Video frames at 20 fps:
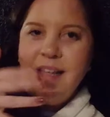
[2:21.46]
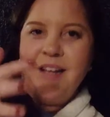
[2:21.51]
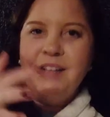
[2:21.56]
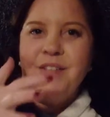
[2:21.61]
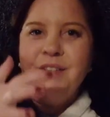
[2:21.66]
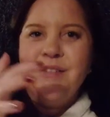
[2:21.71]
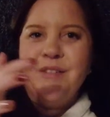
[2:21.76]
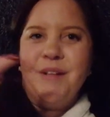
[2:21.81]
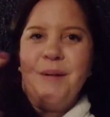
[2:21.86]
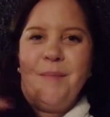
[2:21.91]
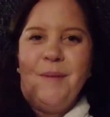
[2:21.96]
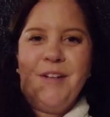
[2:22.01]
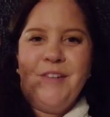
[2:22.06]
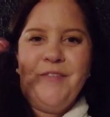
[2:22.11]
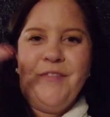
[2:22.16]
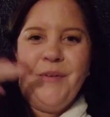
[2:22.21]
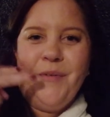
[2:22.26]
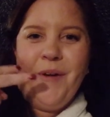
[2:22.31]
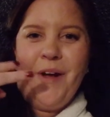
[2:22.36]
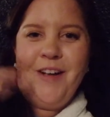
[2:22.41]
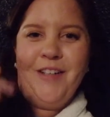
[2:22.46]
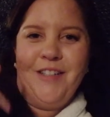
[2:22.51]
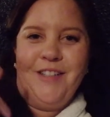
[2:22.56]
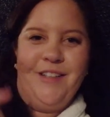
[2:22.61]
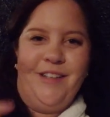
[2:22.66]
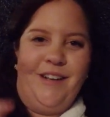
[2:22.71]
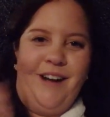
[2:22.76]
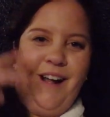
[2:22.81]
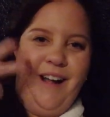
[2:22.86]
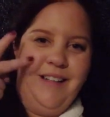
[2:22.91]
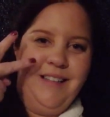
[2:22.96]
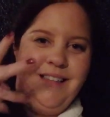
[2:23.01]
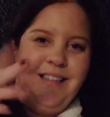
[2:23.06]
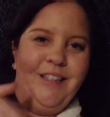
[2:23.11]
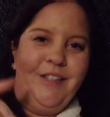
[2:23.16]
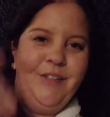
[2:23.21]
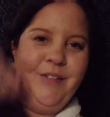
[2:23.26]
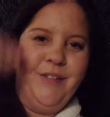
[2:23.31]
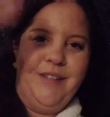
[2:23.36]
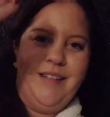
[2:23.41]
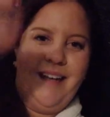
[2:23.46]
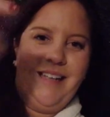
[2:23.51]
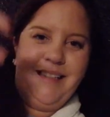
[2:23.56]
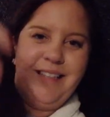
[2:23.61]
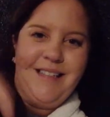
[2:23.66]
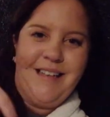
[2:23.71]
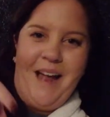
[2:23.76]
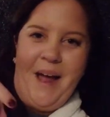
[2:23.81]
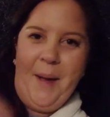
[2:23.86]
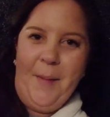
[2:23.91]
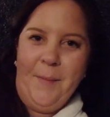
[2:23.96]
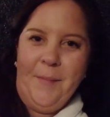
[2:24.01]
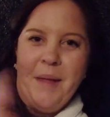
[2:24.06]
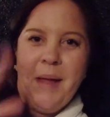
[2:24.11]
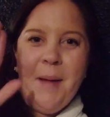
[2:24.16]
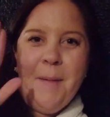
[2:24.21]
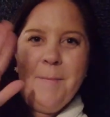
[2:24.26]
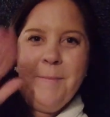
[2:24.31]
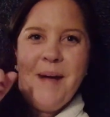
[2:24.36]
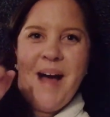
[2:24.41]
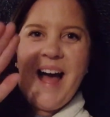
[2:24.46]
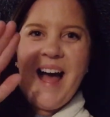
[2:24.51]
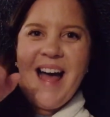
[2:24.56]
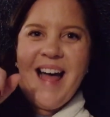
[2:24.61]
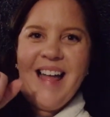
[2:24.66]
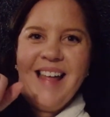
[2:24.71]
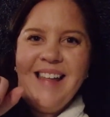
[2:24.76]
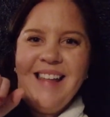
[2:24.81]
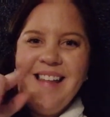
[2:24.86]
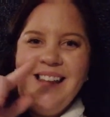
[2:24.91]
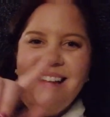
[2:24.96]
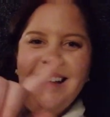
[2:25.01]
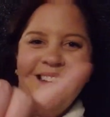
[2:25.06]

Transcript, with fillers: Thank you so much for watching. I'll see you next time. Bye!